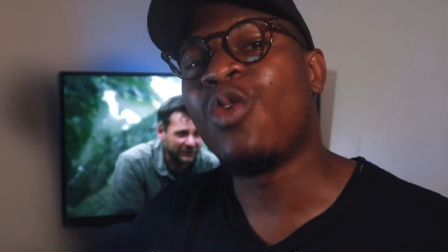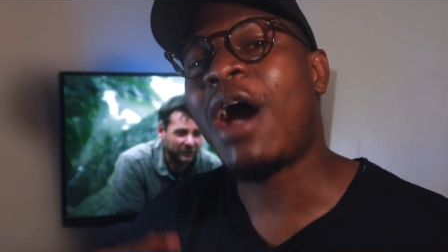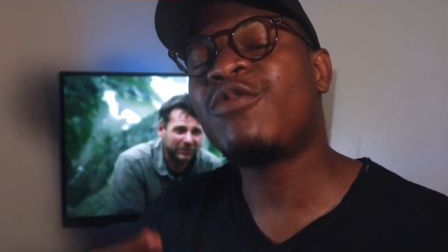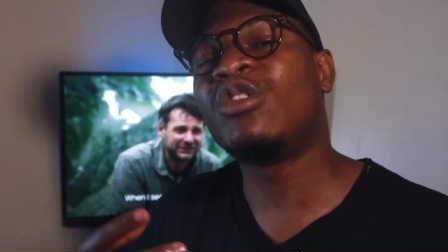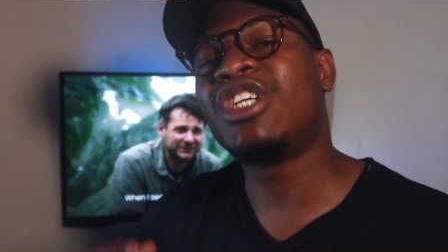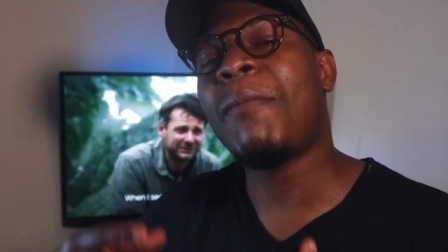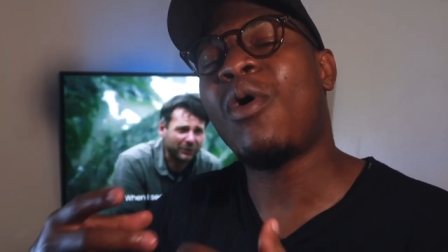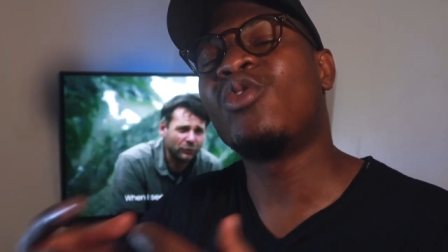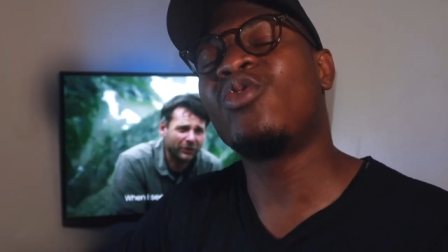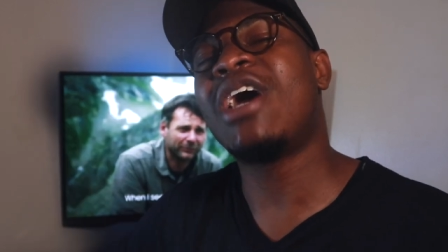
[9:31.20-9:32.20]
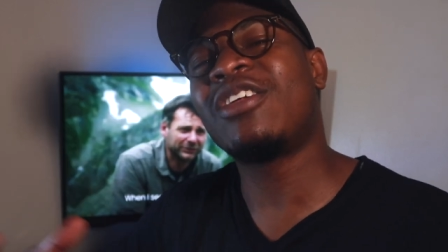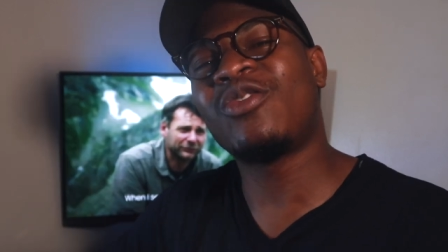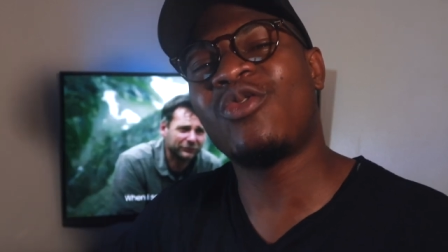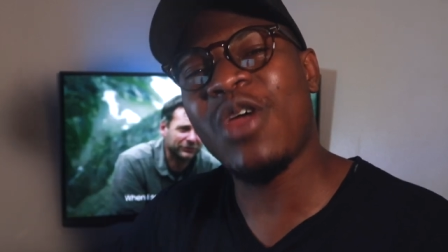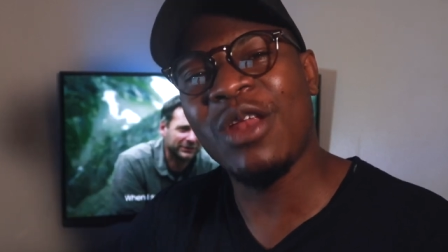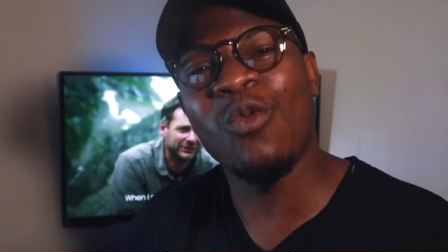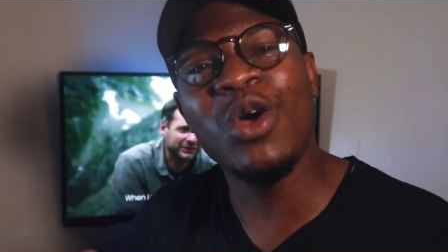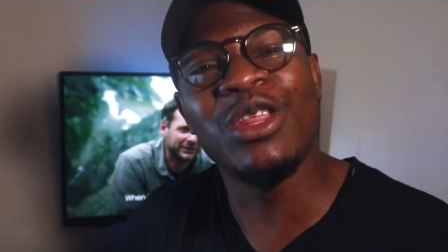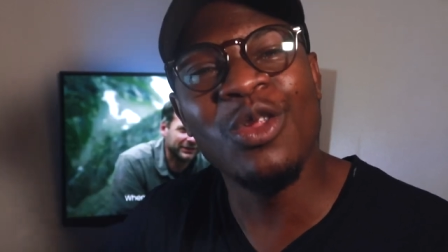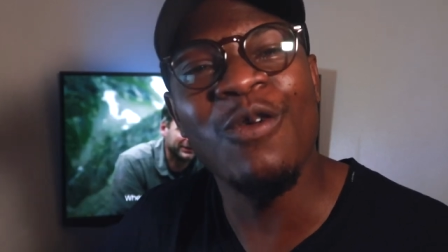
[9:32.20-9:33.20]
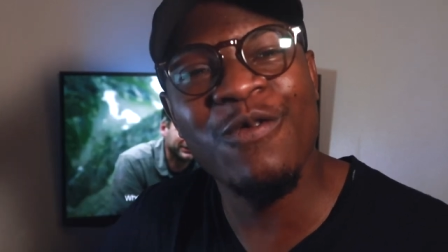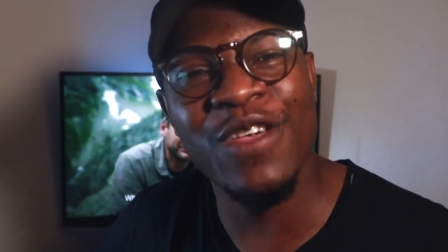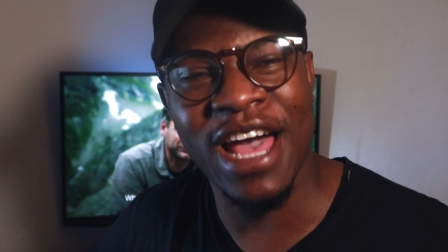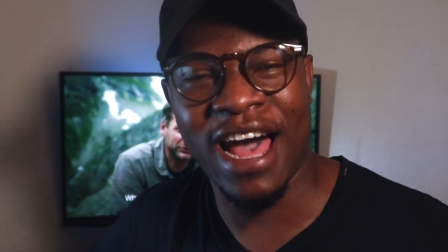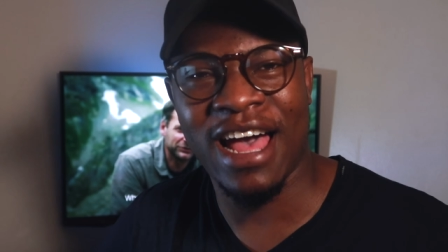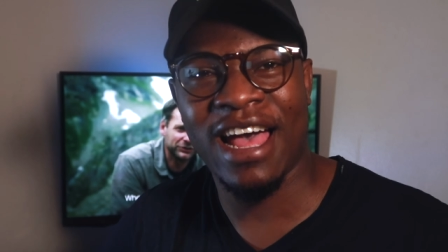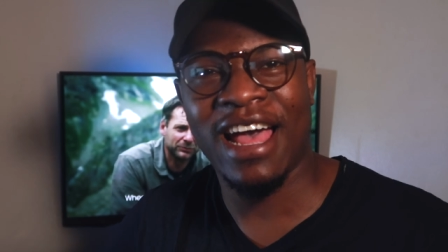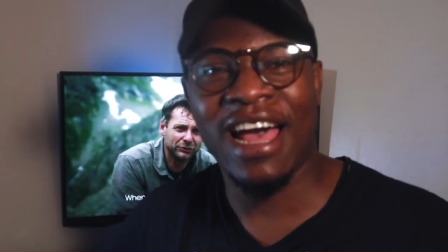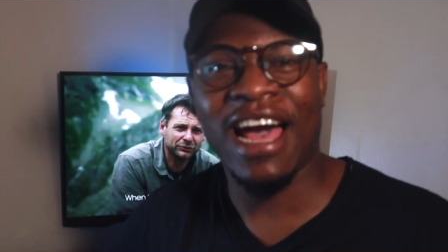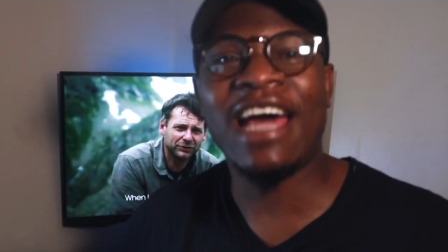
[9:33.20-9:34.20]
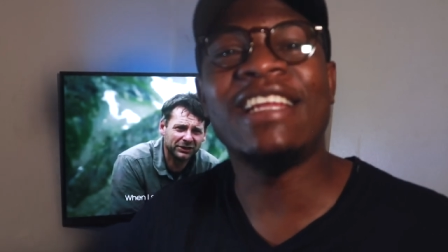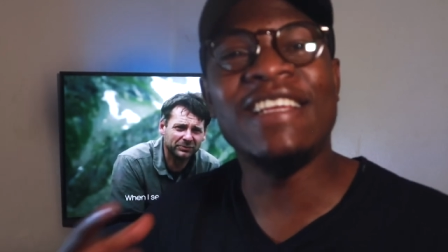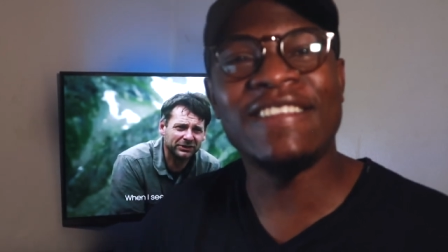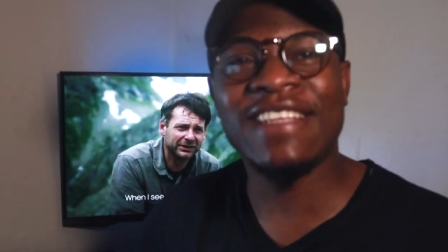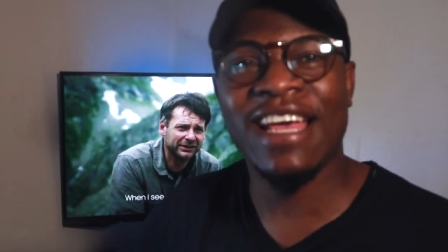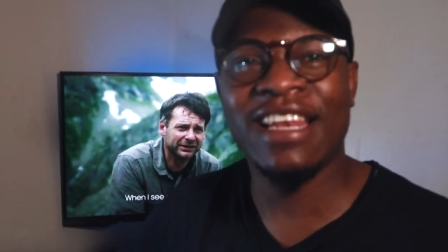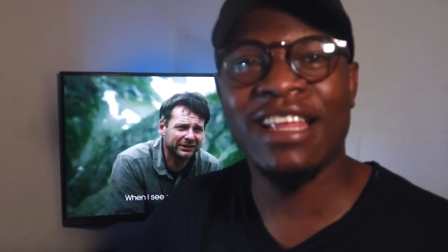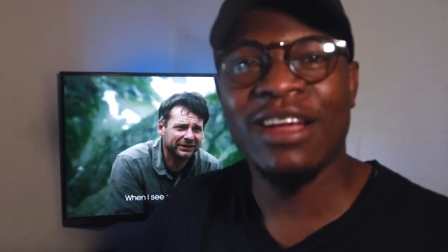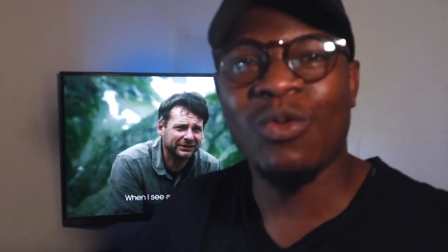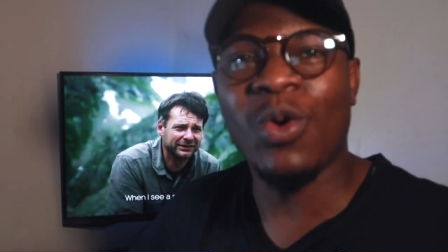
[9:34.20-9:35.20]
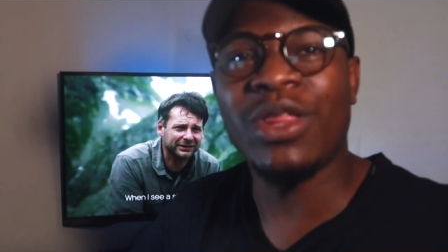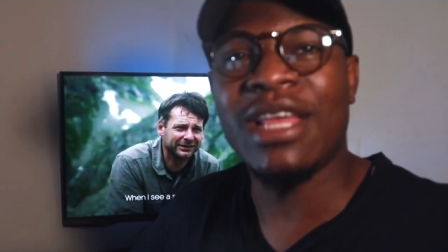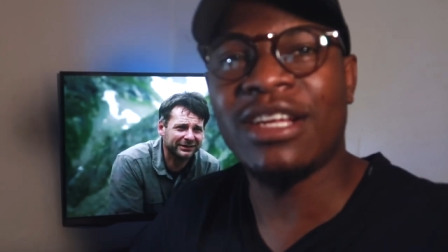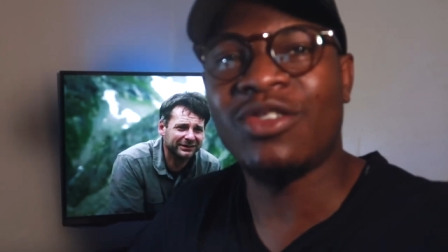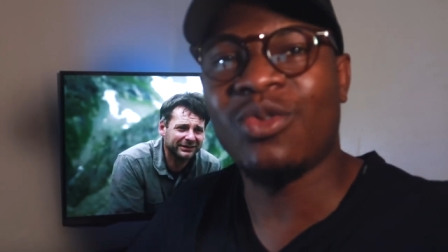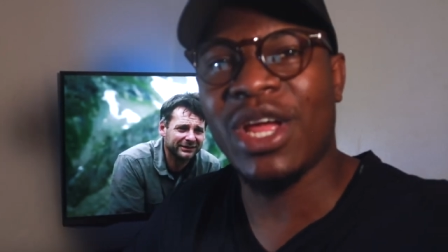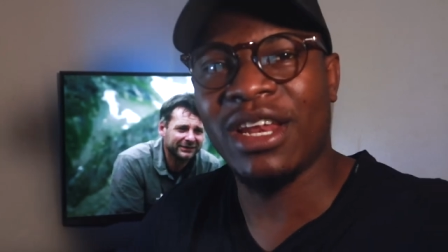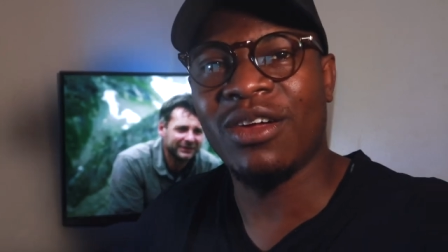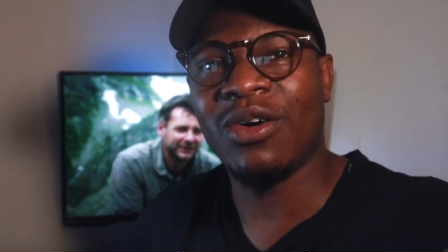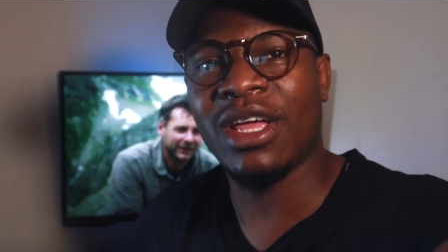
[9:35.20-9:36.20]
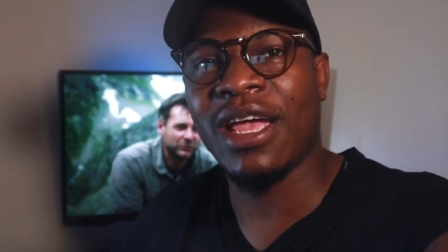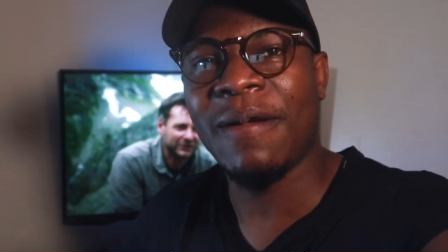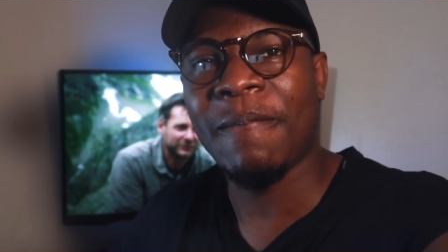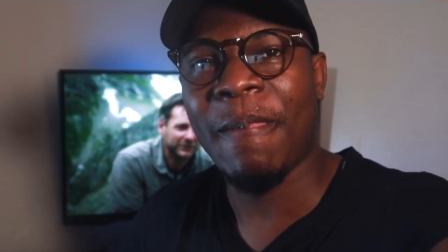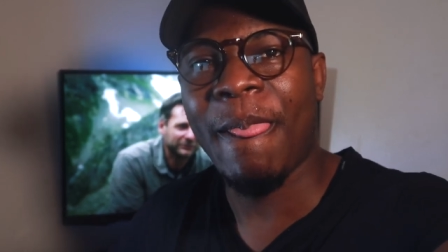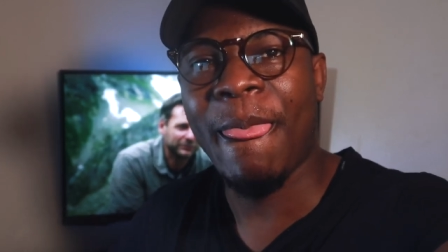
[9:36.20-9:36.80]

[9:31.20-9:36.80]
you have to jump onto that trend with no fear and descend with that trend, okay?